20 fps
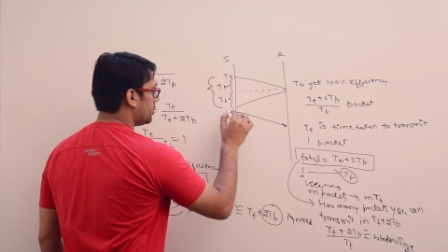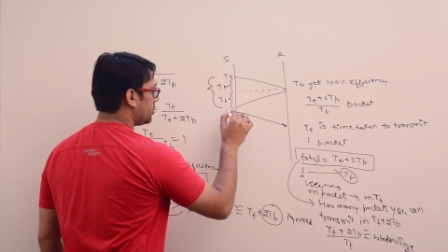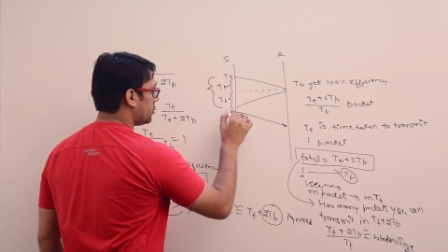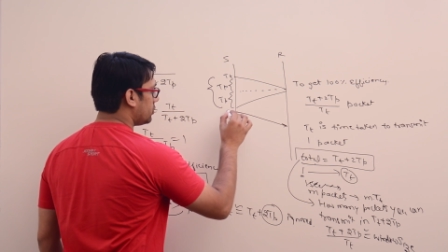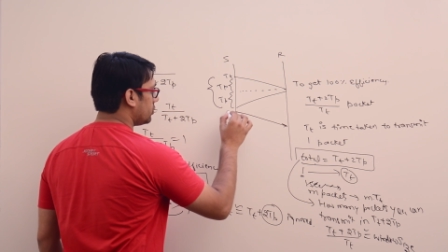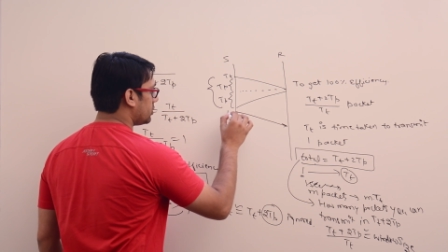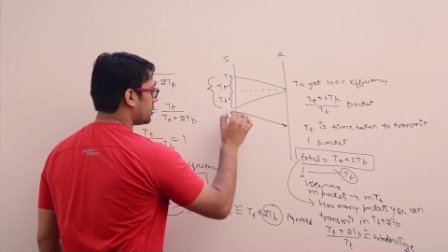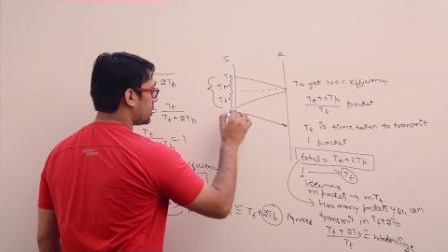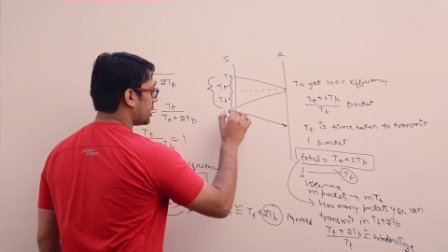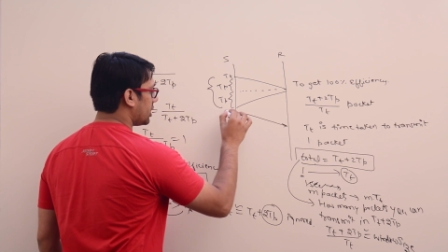
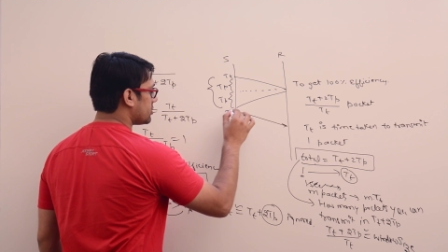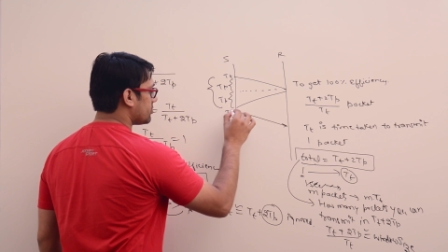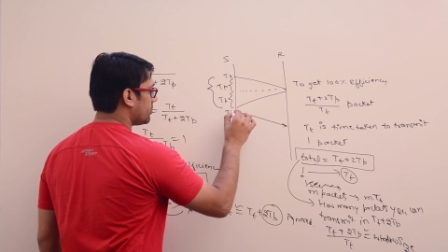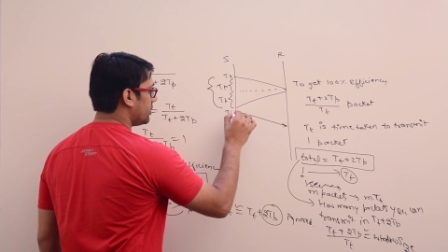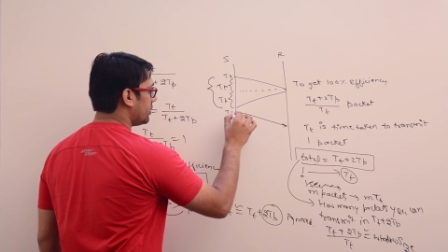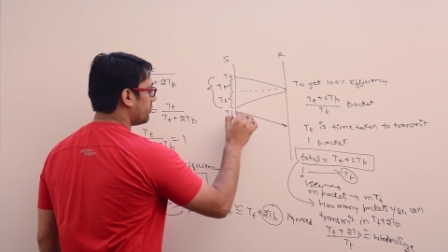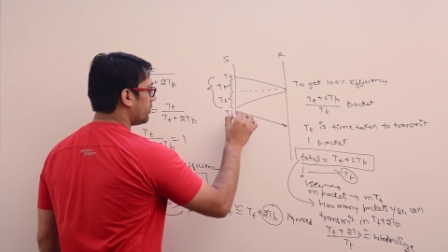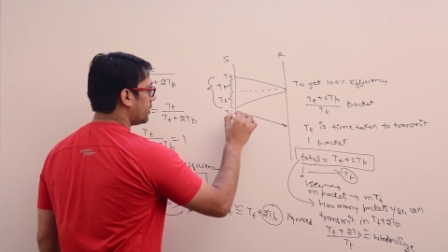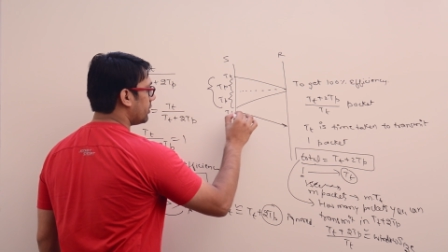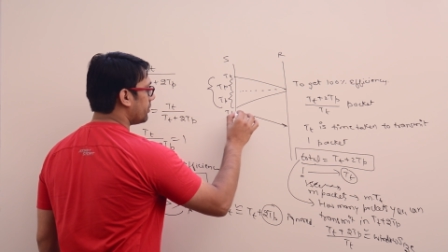to
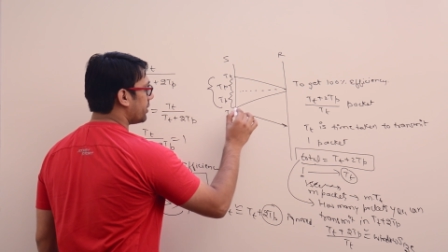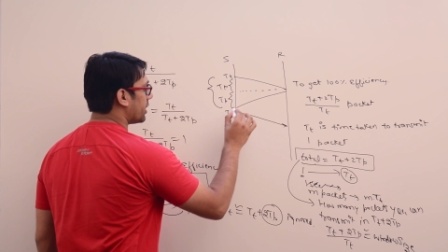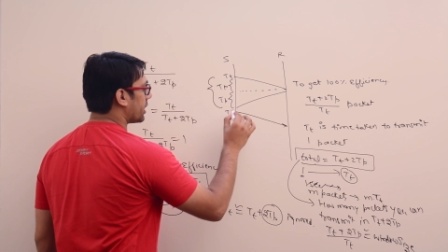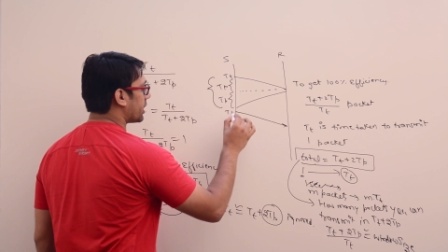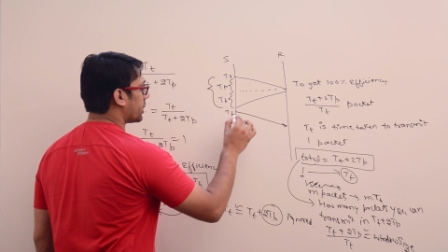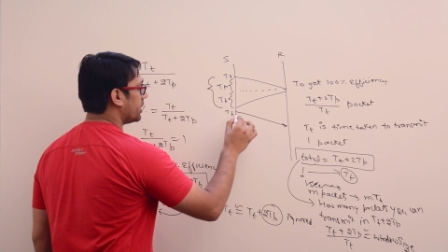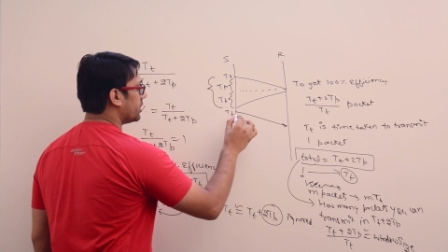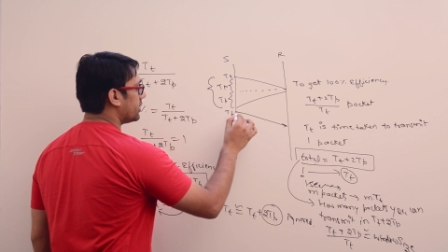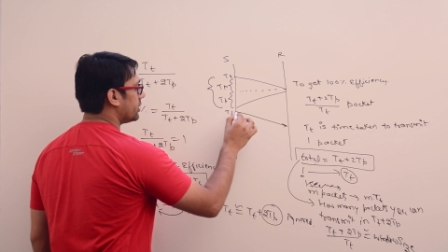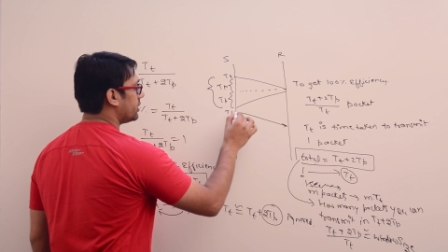transmit one
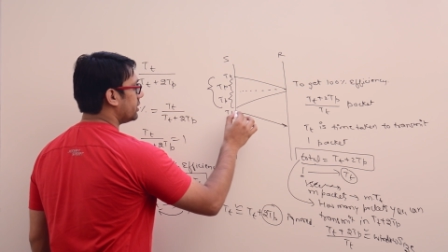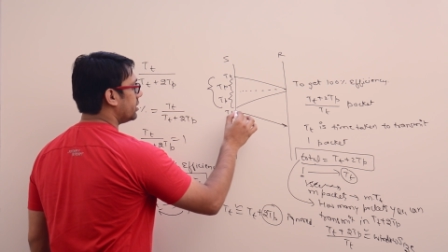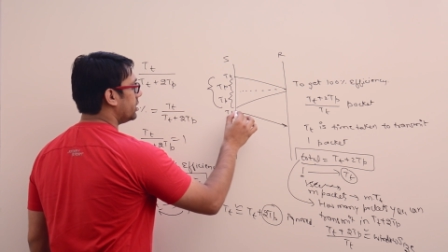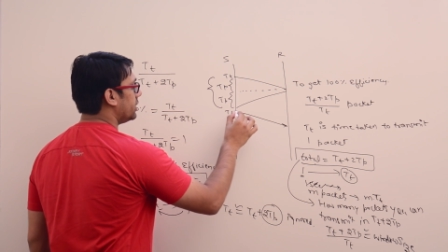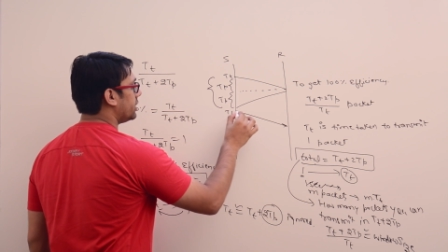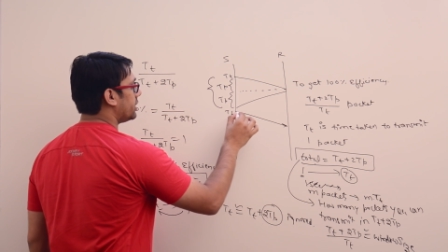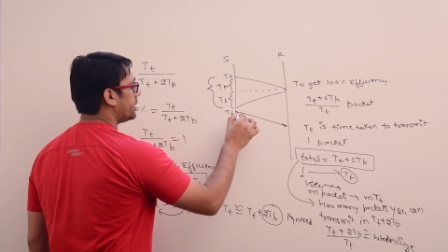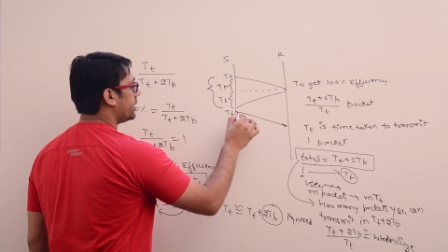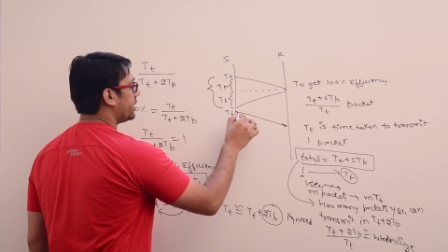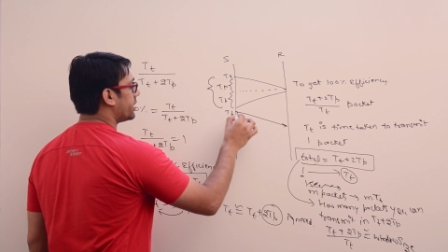packet,
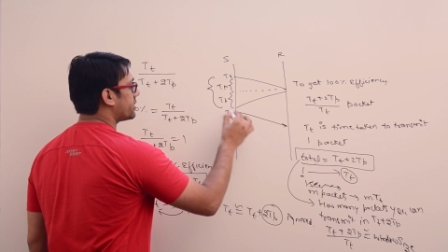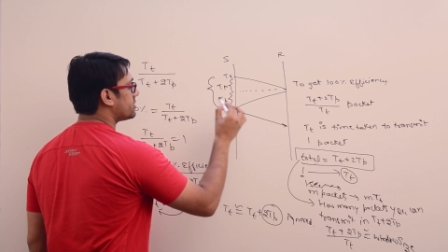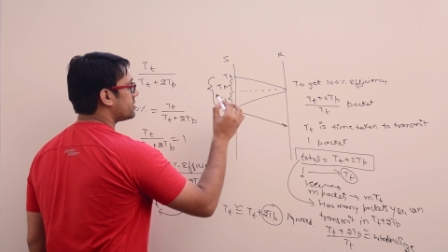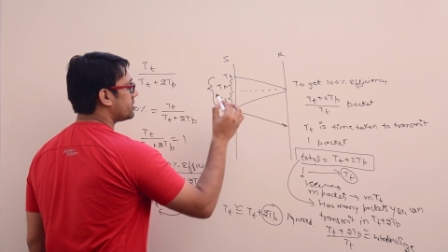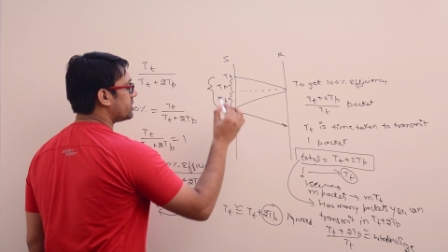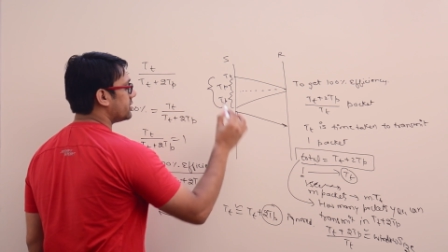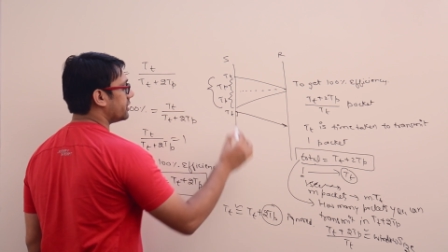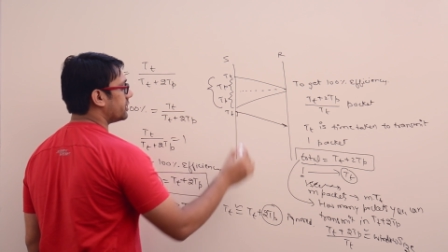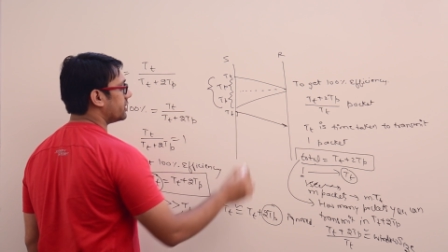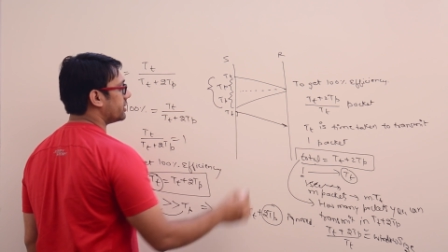it takes
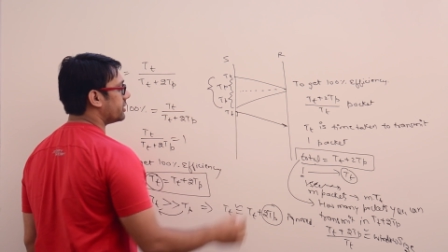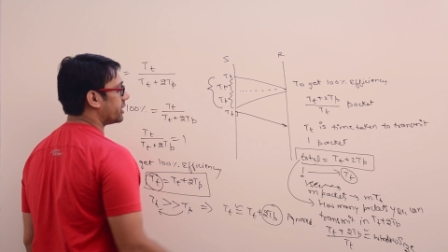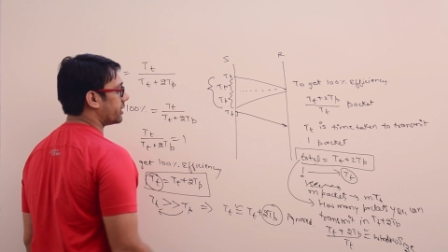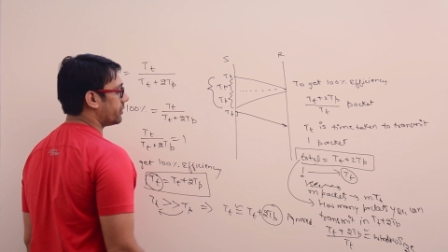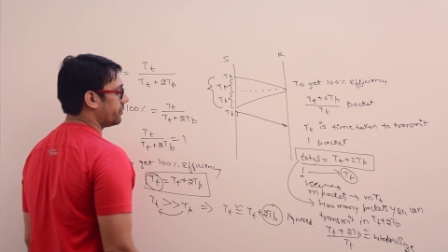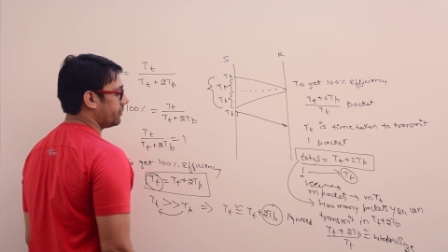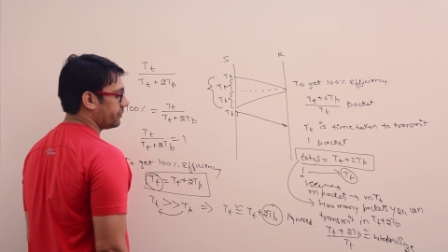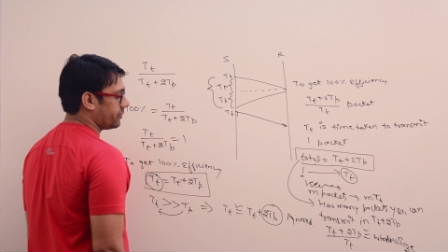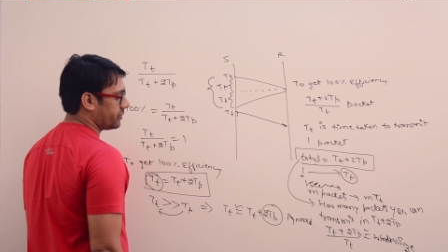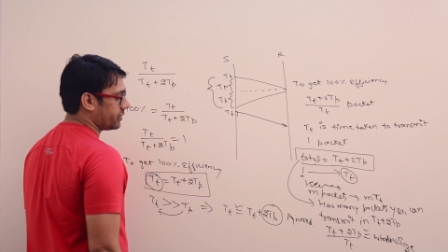T T
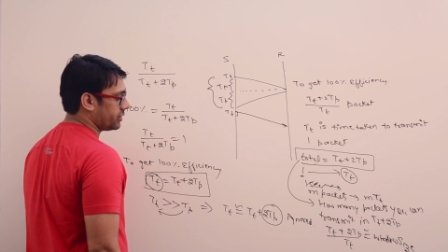time.